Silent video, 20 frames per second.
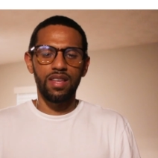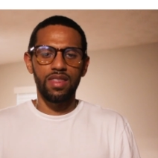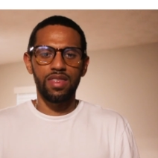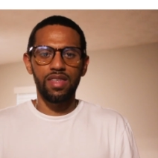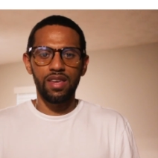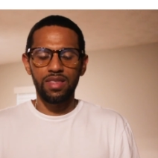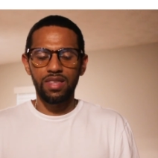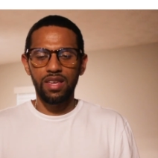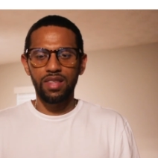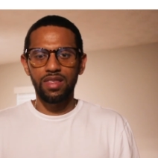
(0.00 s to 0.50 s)
I
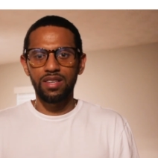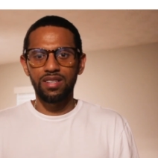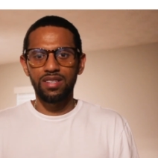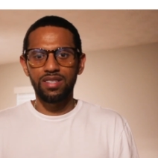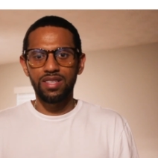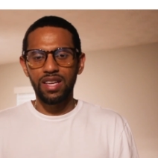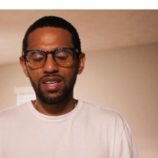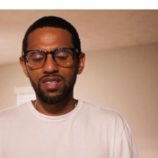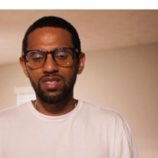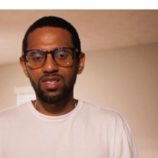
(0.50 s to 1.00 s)
think that the
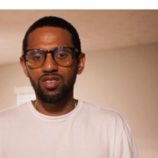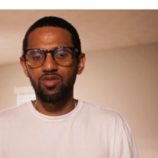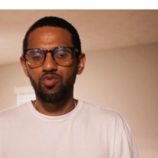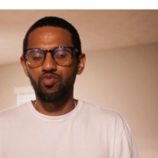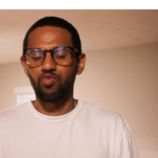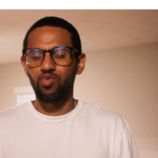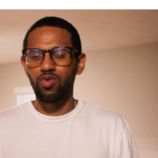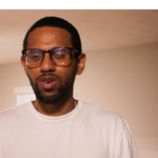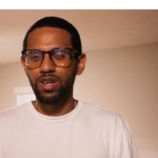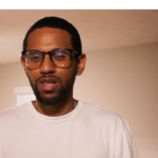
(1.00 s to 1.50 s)
states could
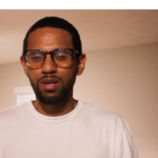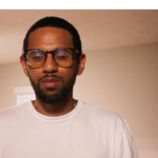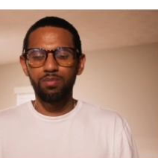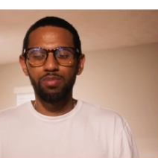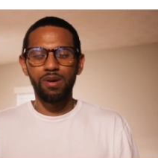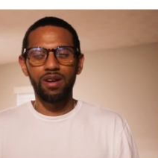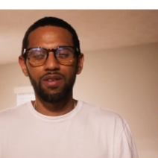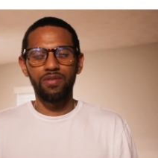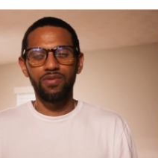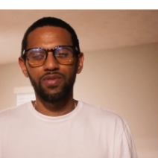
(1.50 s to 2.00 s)
really
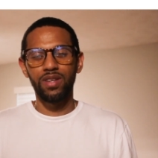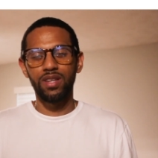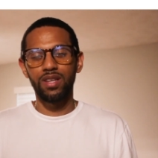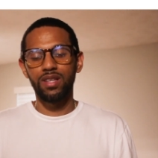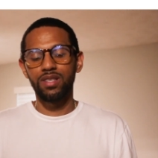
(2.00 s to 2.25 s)
benefit.